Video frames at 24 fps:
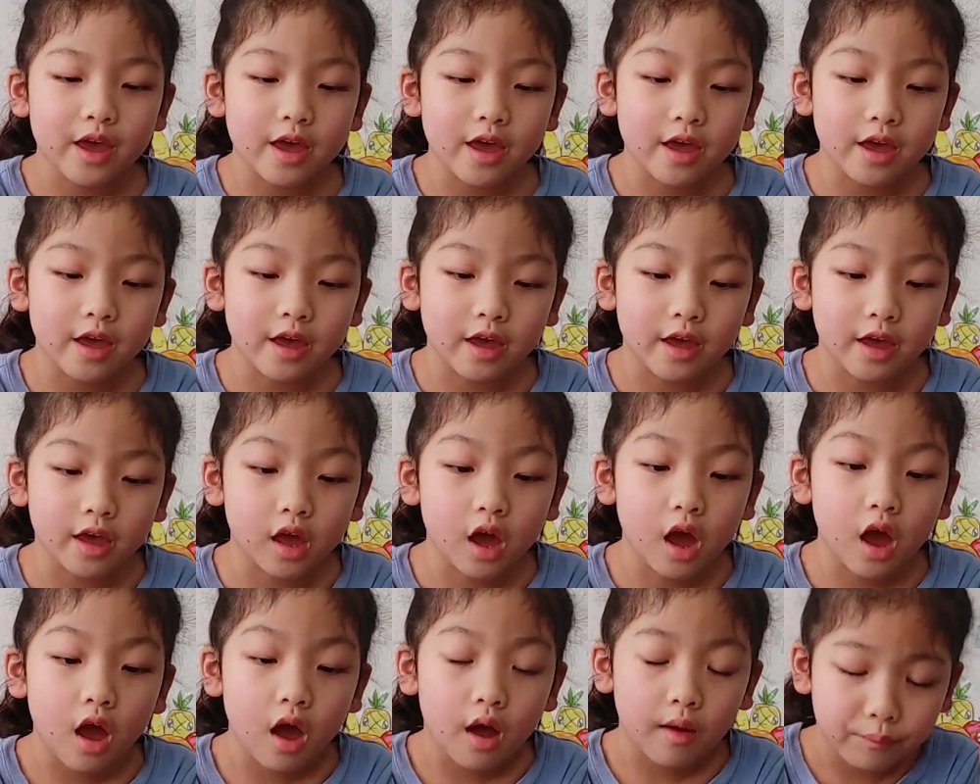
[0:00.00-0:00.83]
a
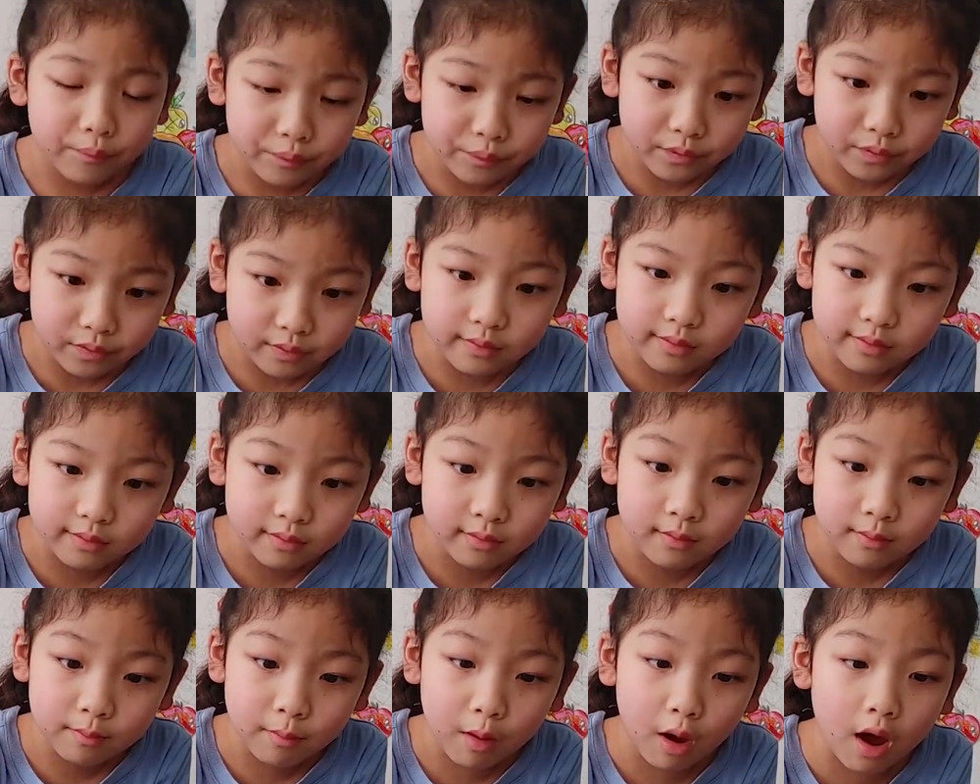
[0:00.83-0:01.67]

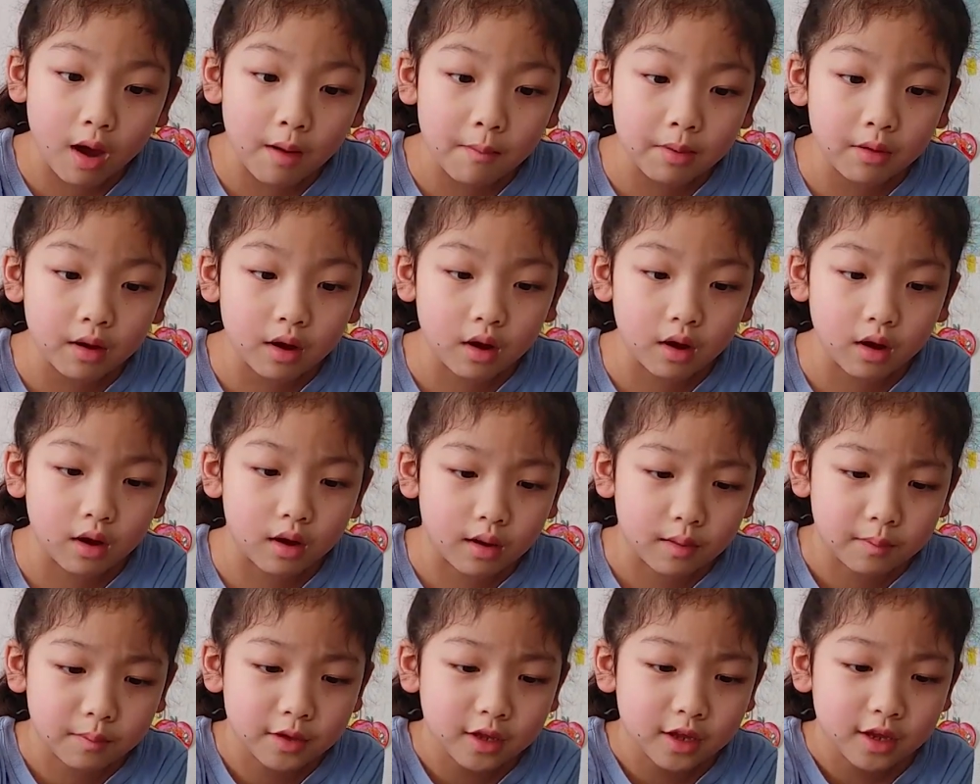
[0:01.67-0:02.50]

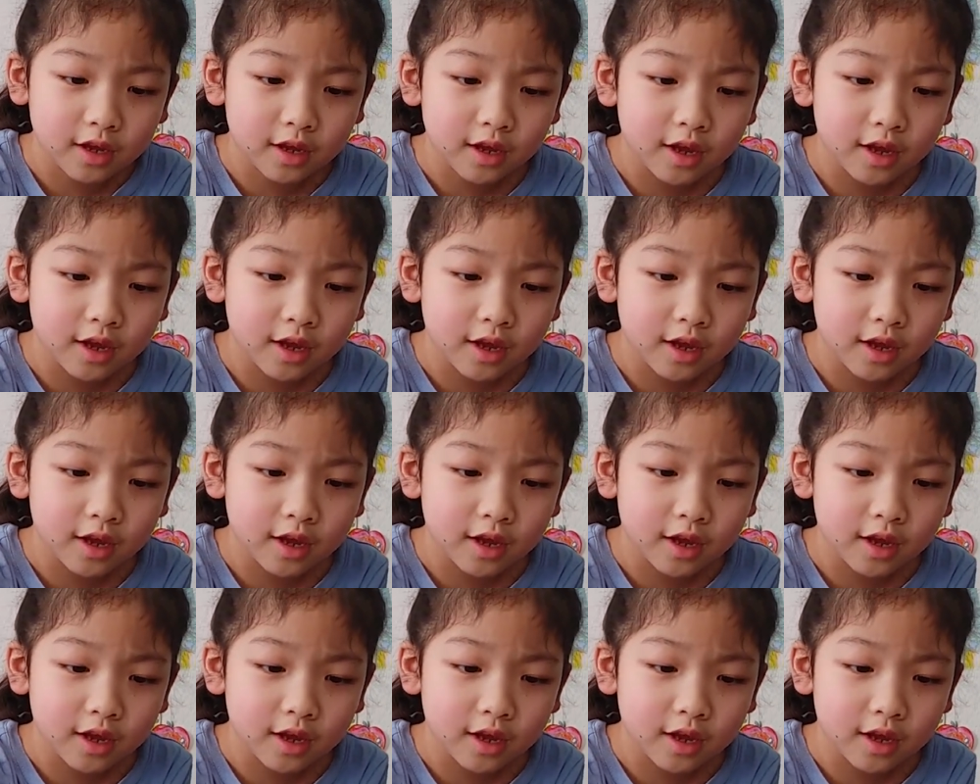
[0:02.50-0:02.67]
pom-pom,